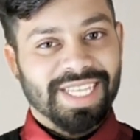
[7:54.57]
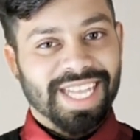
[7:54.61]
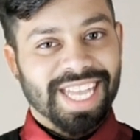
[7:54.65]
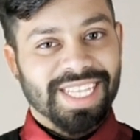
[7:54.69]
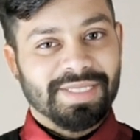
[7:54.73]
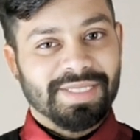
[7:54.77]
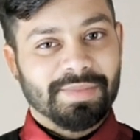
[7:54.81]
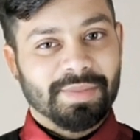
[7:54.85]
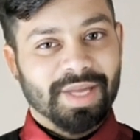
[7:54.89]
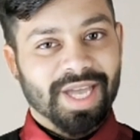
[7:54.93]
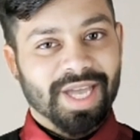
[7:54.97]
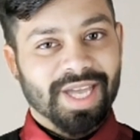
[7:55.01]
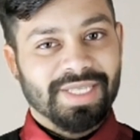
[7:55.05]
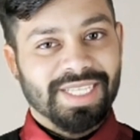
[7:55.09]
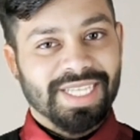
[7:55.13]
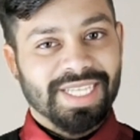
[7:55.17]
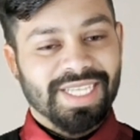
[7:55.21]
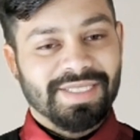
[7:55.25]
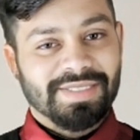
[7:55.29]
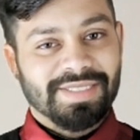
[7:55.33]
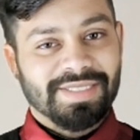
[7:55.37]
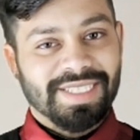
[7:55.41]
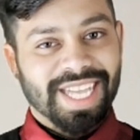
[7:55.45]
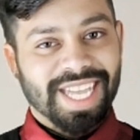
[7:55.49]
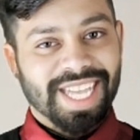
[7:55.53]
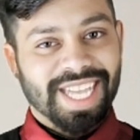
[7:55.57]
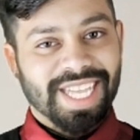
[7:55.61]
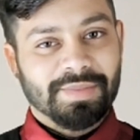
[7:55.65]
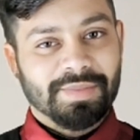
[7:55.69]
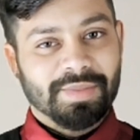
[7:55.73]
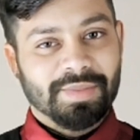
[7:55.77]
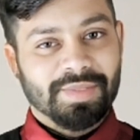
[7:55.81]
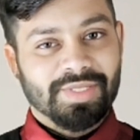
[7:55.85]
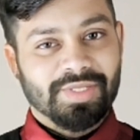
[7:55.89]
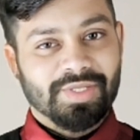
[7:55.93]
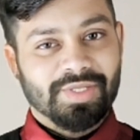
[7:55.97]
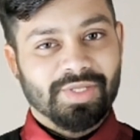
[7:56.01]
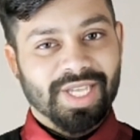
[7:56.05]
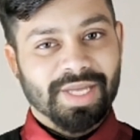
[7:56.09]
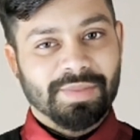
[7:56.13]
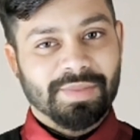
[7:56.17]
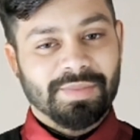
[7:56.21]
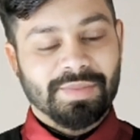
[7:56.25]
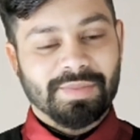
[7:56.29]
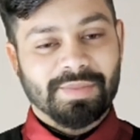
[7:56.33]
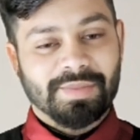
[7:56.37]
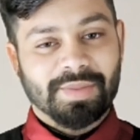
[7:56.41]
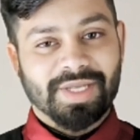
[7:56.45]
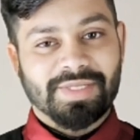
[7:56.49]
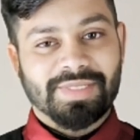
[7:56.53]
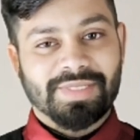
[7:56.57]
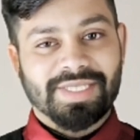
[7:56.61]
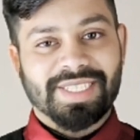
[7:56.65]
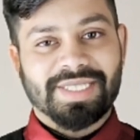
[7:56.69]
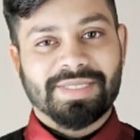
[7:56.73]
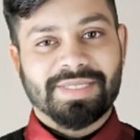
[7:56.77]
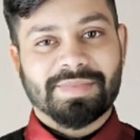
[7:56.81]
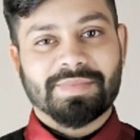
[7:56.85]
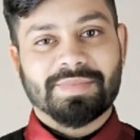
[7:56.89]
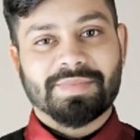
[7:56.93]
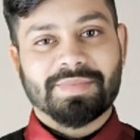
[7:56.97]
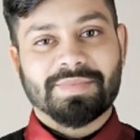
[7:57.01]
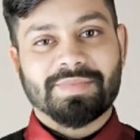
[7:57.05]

hen party, animal-themed party.